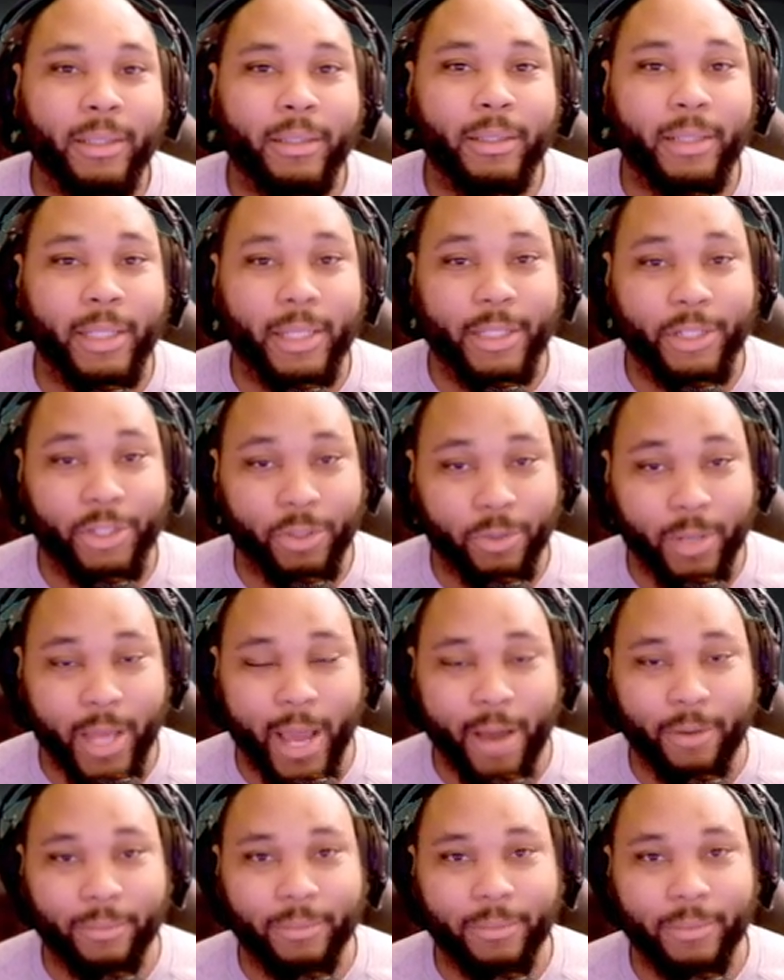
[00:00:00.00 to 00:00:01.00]
the
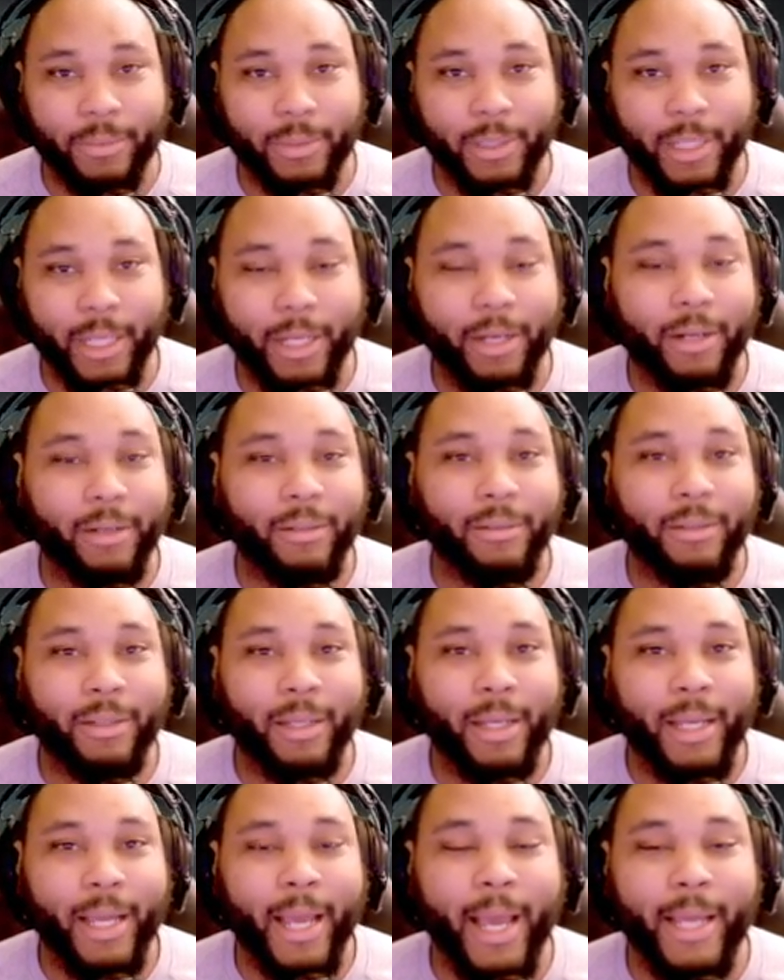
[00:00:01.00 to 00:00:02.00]
shootout here
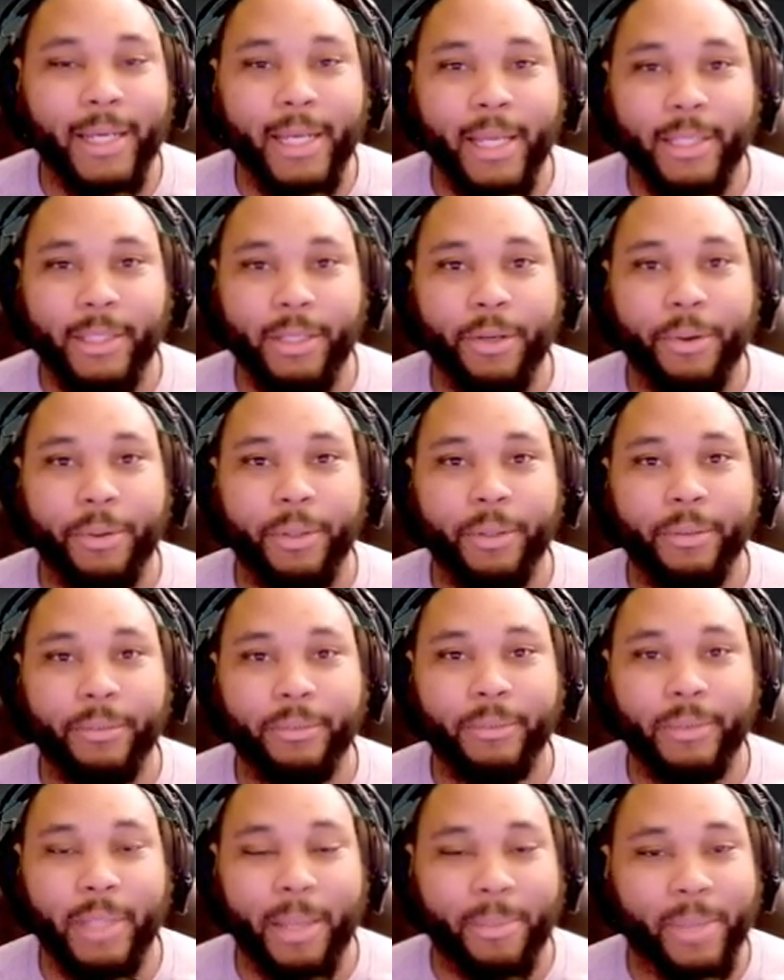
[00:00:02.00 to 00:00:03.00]
at Daytona.
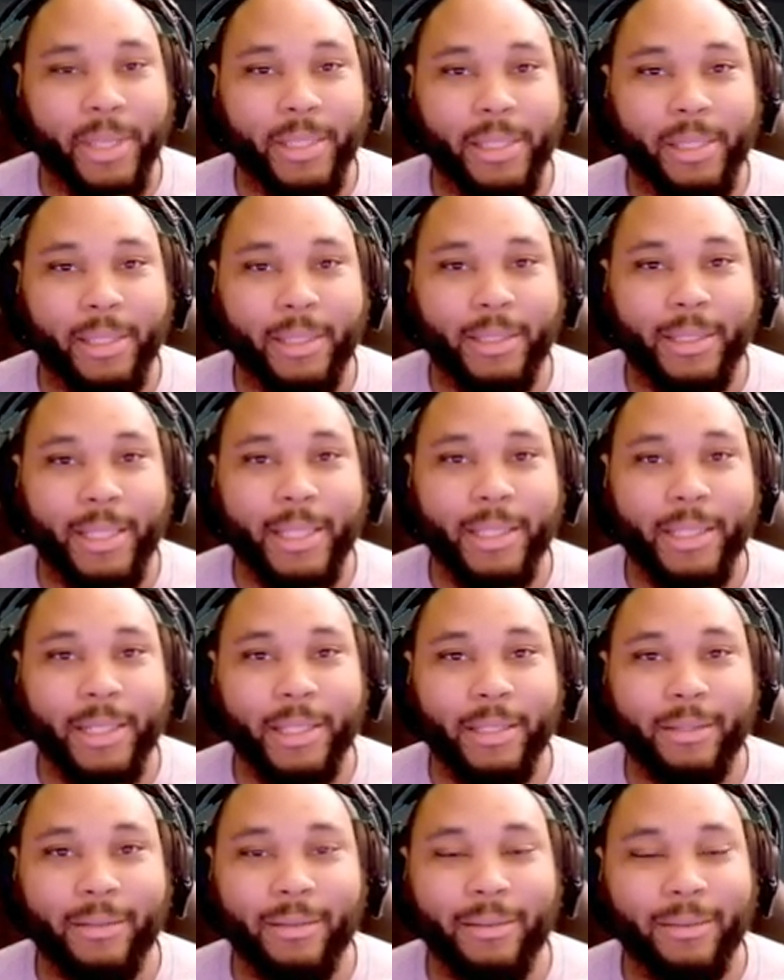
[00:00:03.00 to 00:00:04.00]
That means that the season
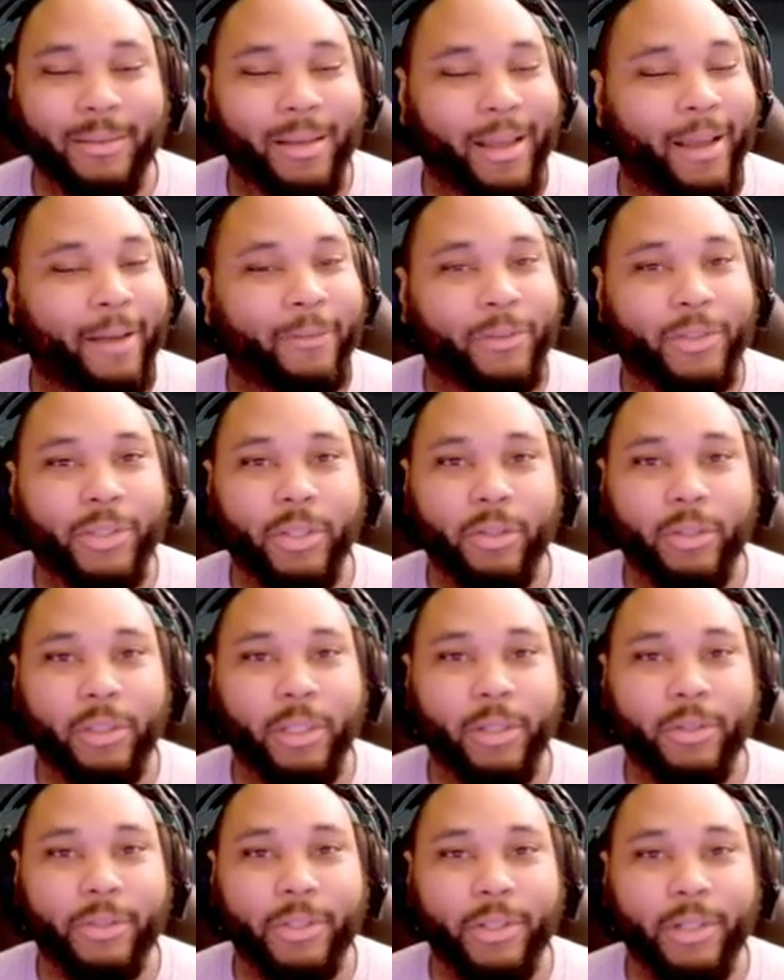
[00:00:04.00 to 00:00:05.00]
is ever so
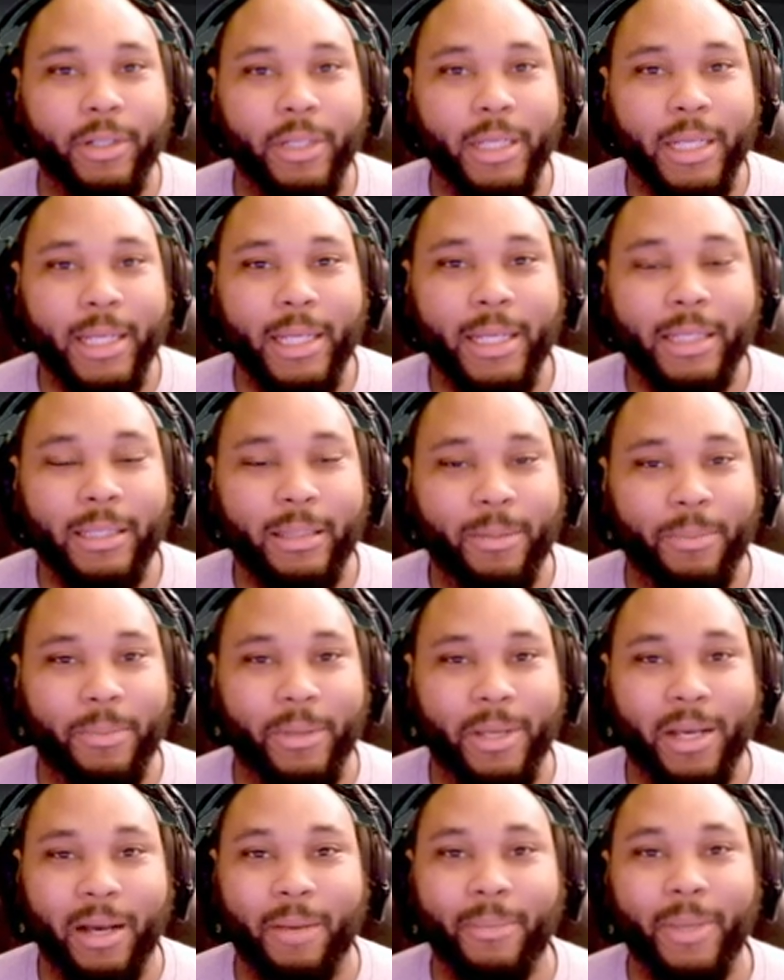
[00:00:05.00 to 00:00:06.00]
closer to
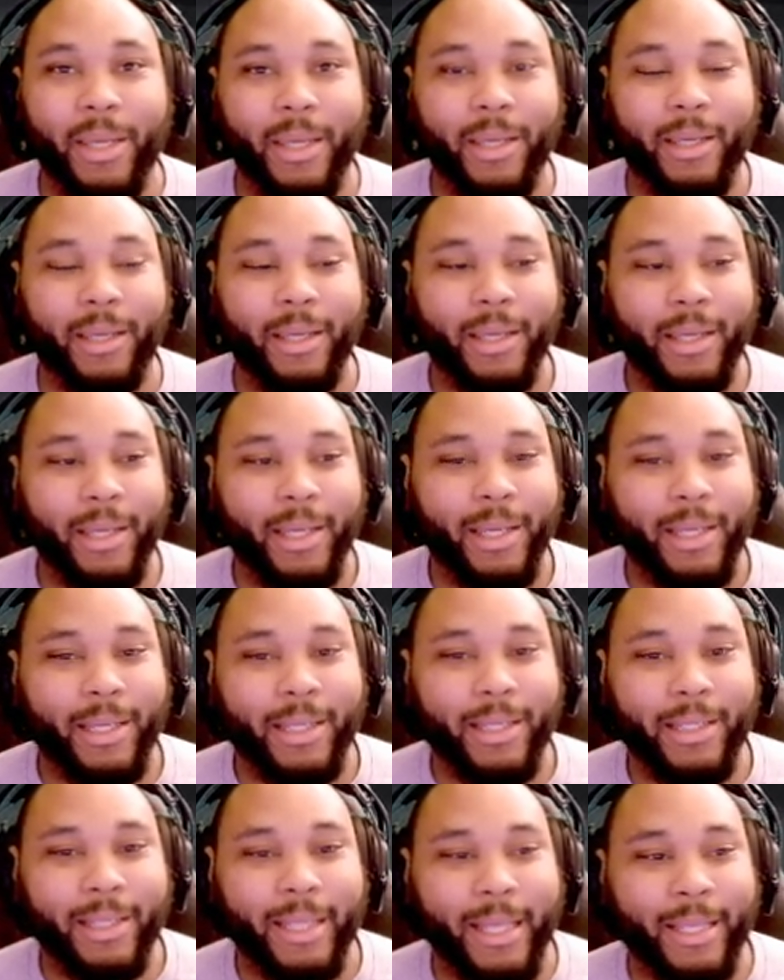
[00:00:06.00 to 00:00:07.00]
becoming
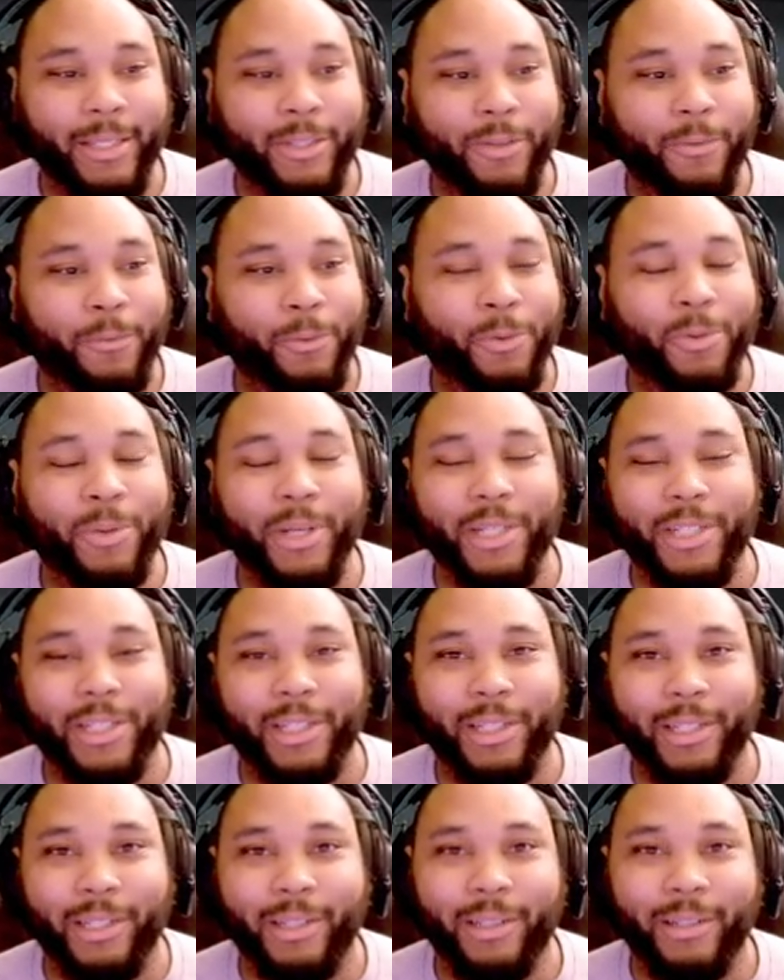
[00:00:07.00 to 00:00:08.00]
into fruition.
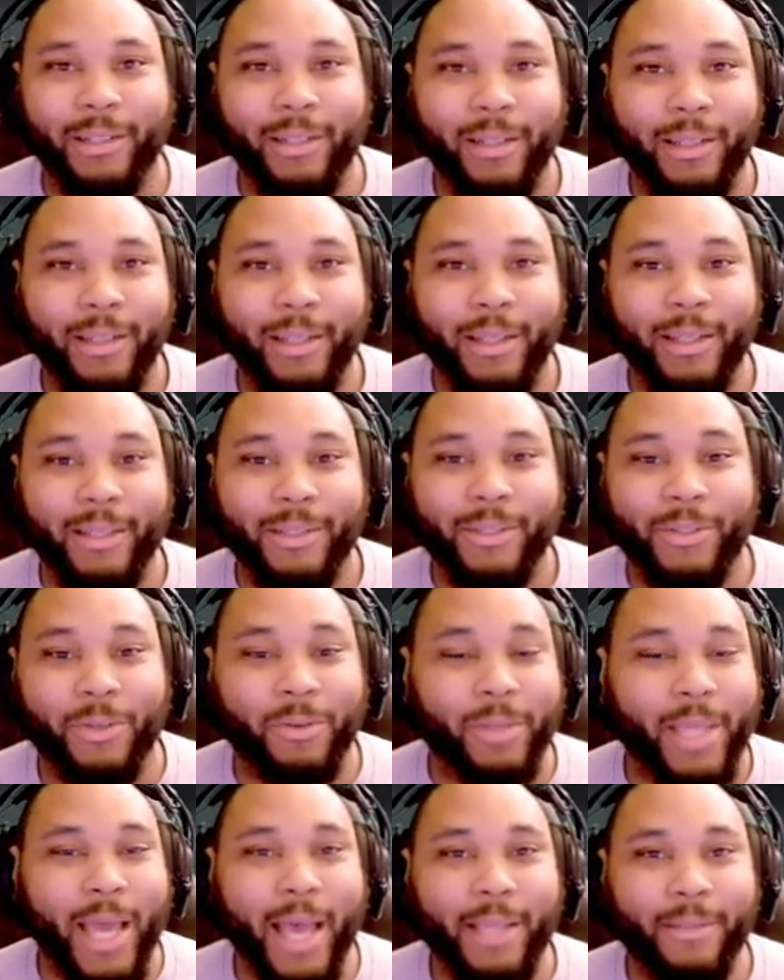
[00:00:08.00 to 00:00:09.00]

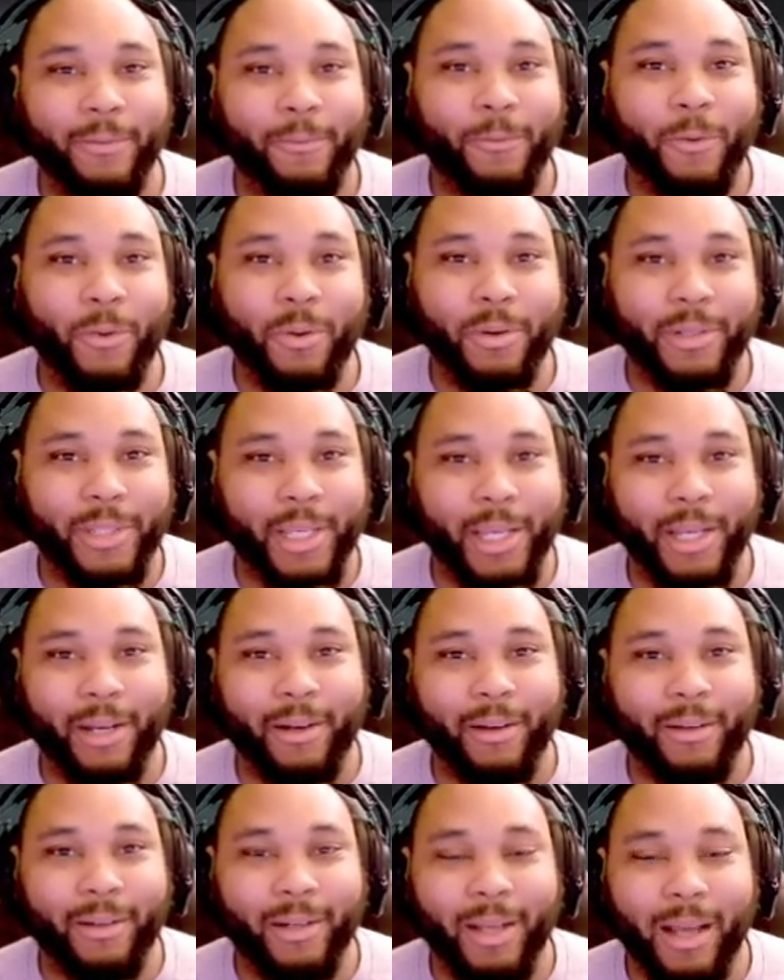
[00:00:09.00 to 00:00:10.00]
2004 is
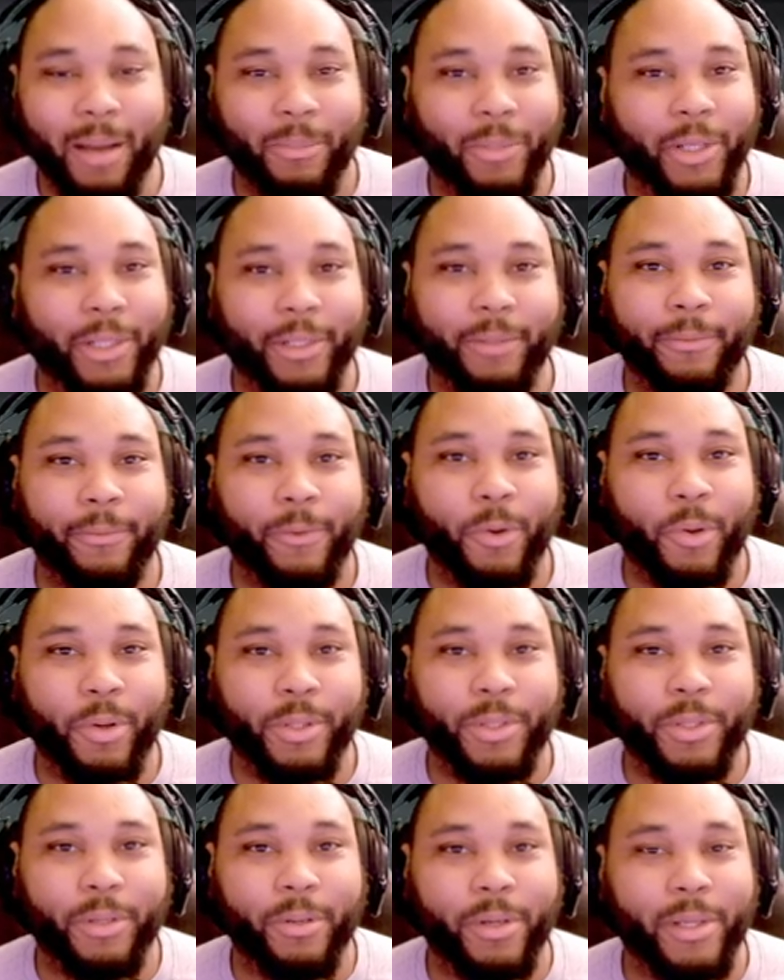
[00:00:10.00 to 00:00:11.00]
here. I'm looking forward
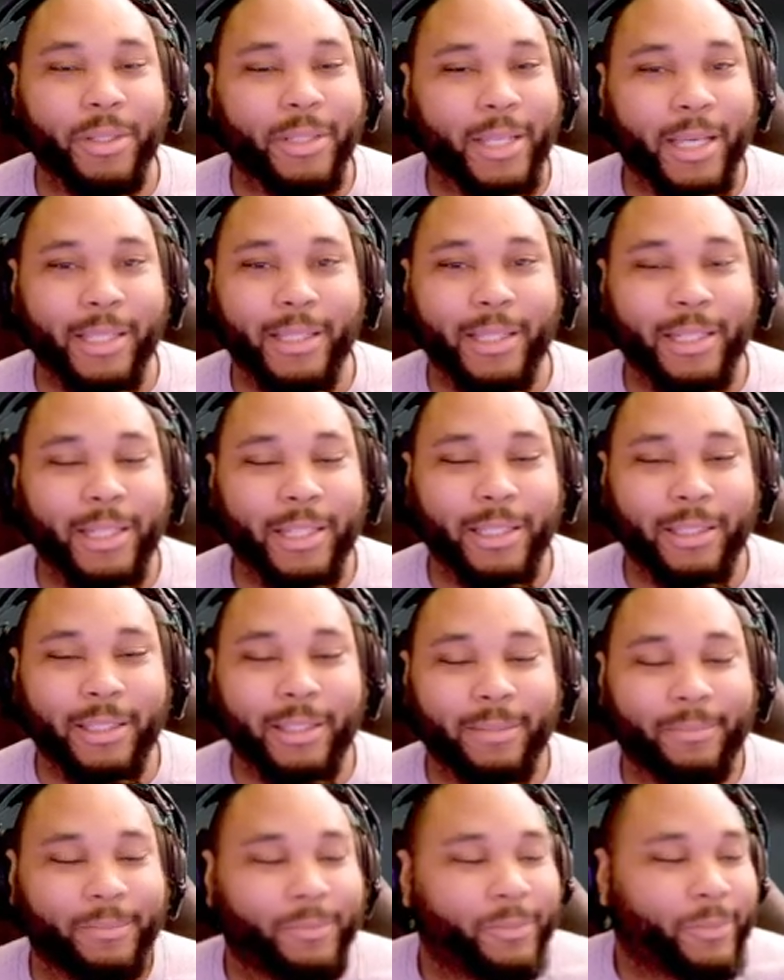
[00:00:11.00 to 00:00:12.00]
to it. Testing just,
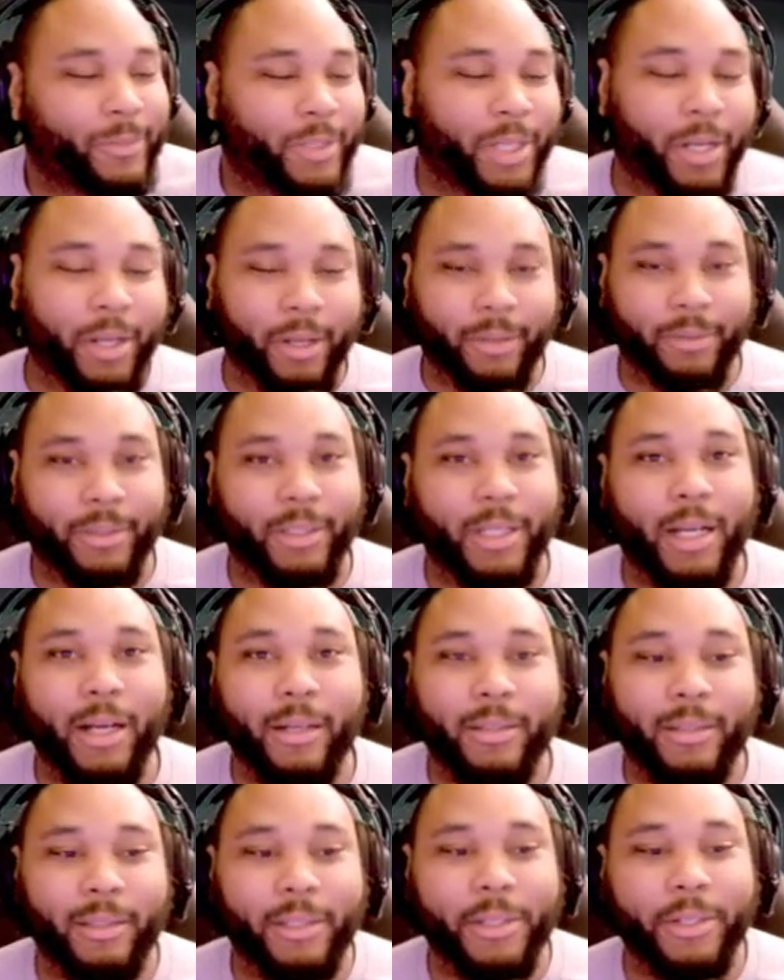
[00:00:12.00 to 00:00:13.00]
you know,
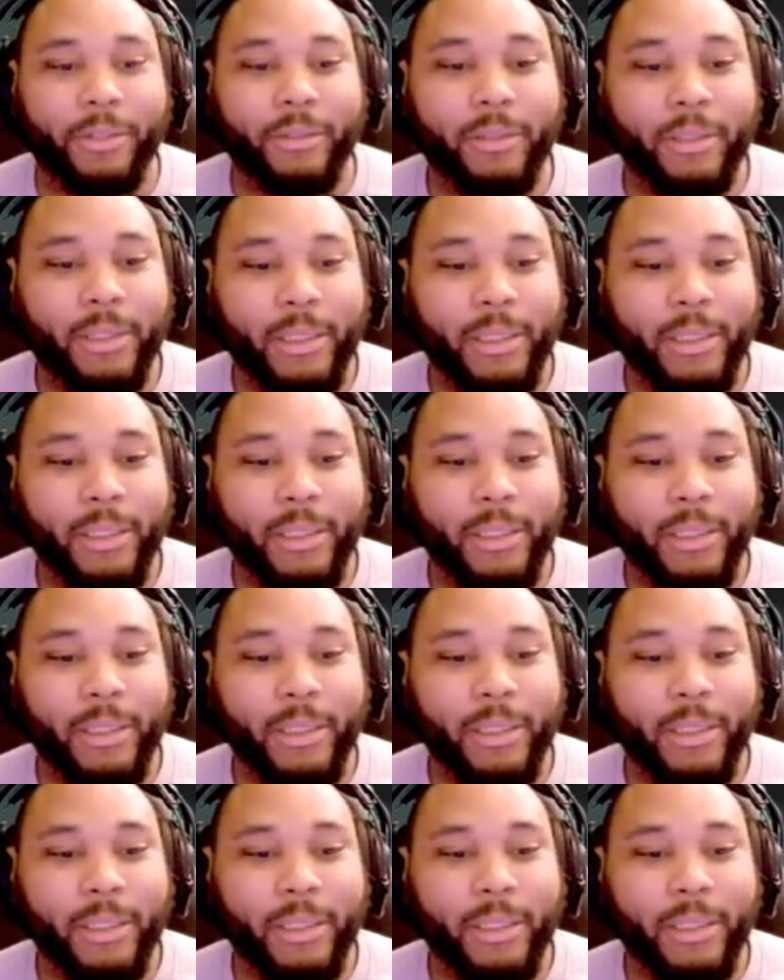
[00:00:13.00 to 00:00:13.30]
sucked a little